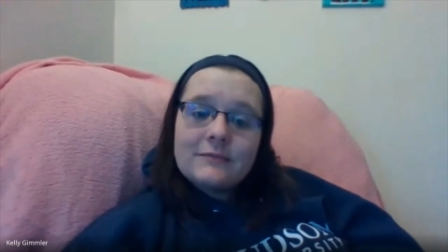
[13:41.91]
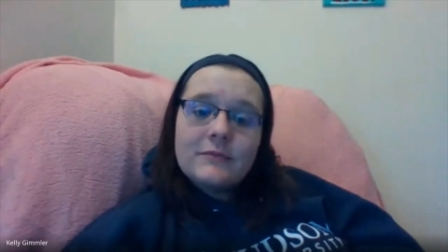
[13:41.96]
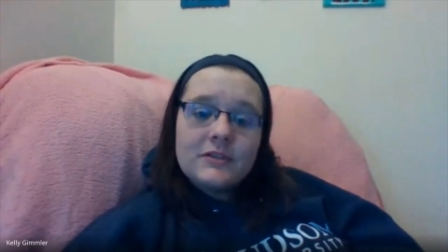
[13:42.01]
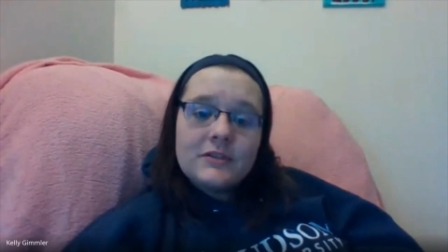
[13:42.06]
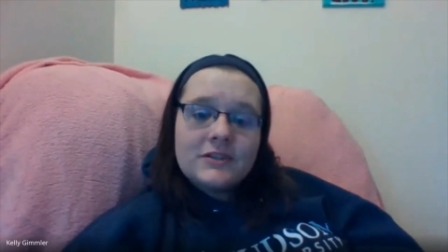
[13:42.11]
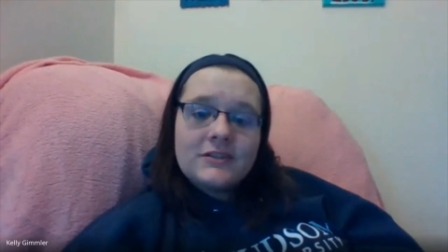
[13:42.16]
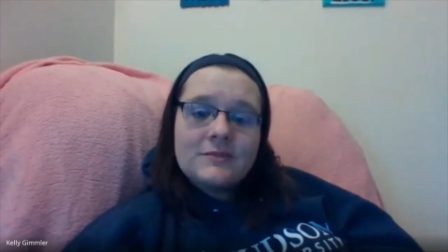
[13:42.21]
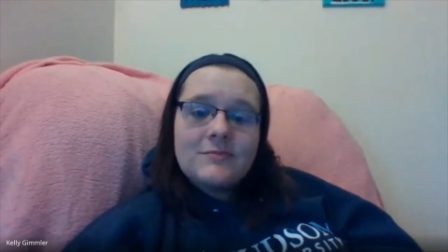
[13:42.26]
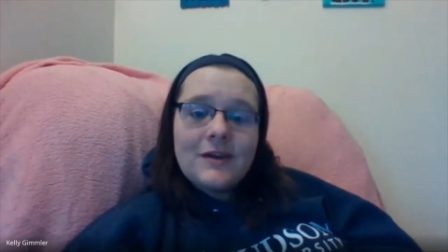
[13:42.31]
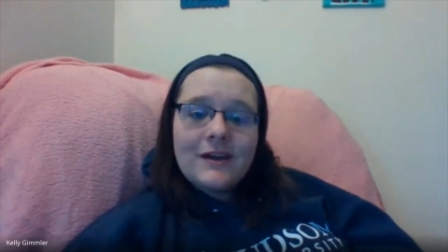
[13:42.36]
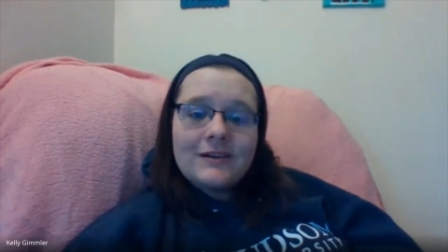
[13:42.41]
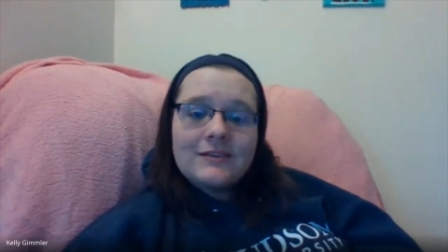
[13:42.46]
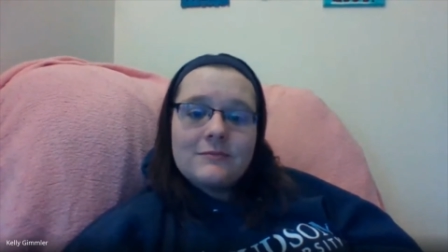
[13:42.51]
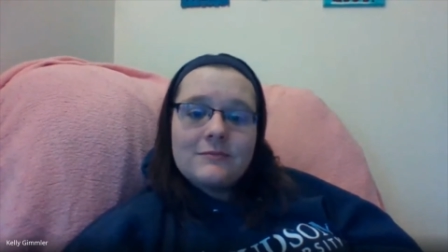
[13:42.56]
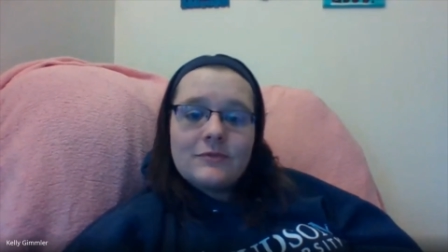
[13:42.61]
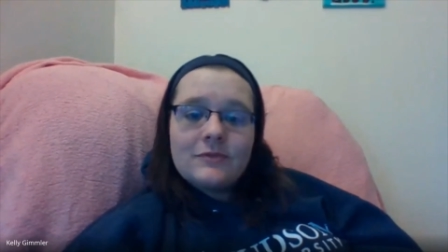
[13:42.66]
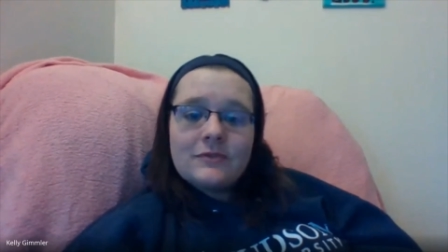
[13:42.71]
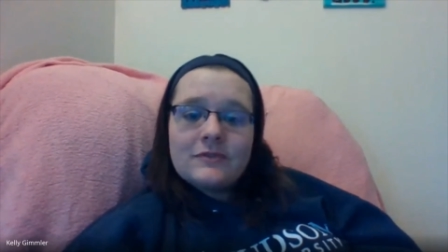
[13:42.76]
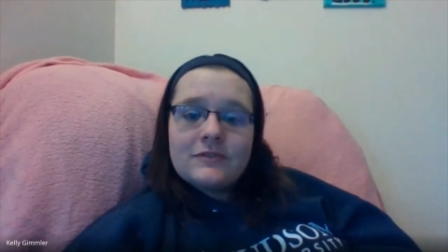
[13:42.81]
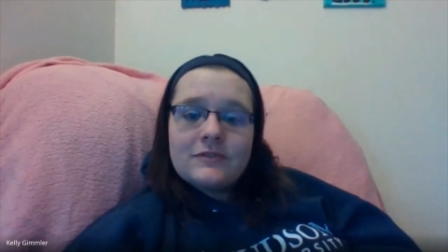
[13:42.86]
as much as
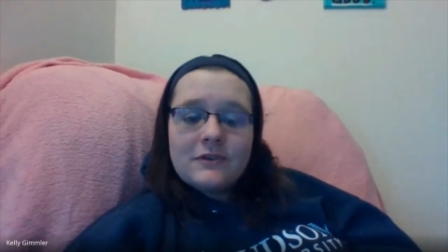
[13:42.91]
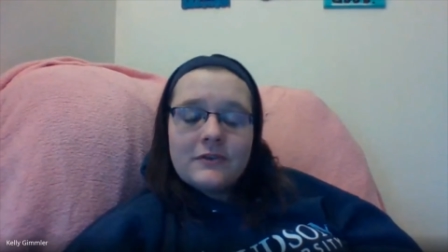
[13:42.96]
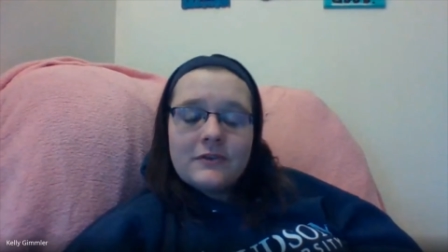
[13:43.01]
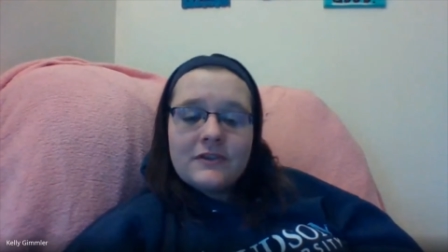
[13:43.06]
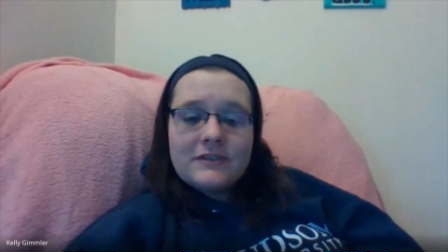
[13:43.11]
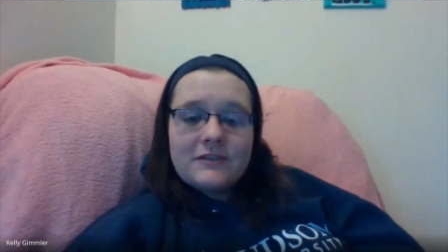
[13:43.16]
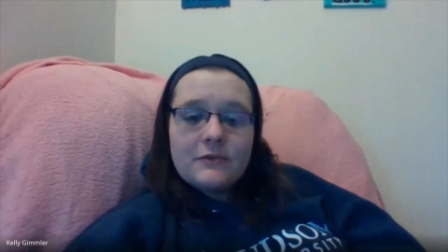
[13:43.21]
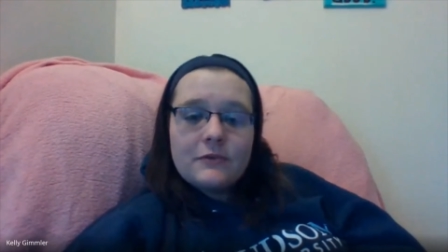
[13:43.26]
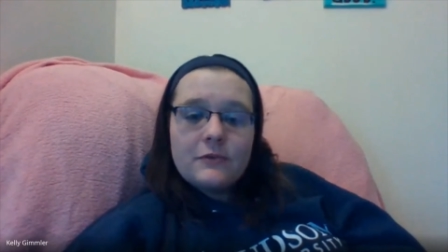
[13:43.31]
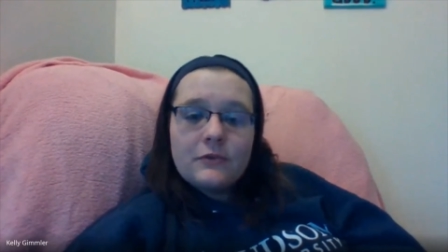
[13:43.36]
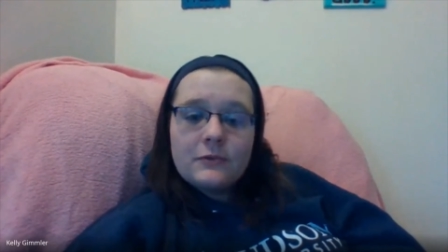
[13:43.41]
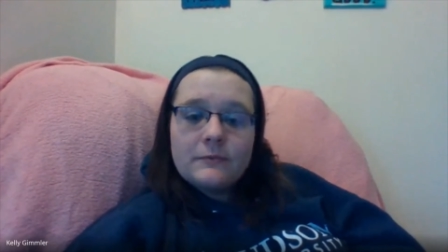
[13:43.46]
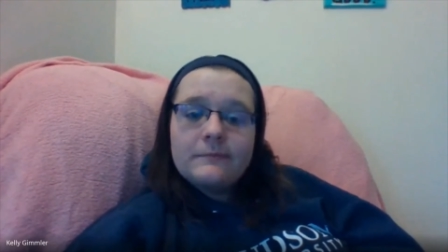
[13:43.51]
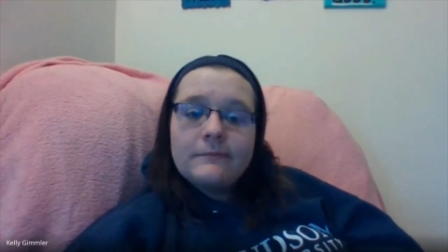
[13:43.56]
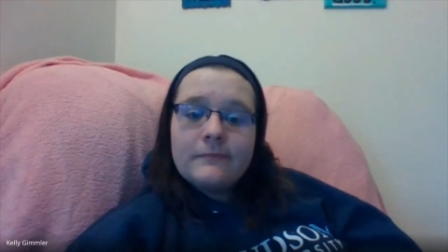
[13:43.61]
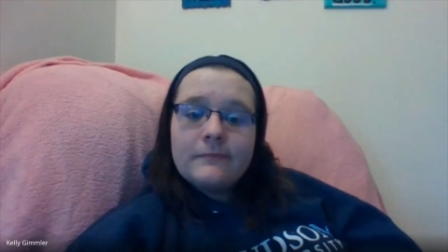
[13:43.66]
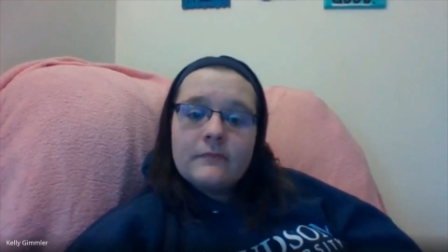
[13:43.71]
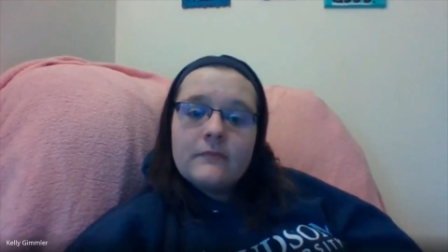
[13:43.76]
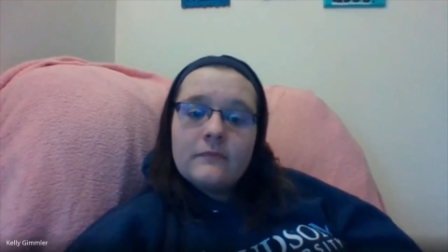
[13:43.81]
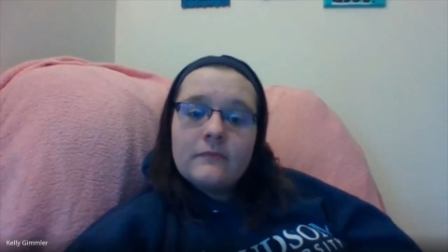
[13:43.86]
possible. So it's
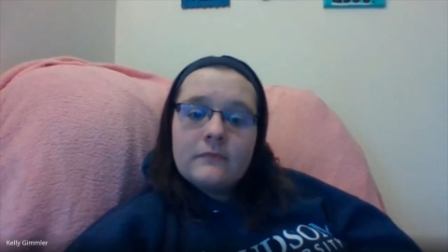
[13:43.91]
cool.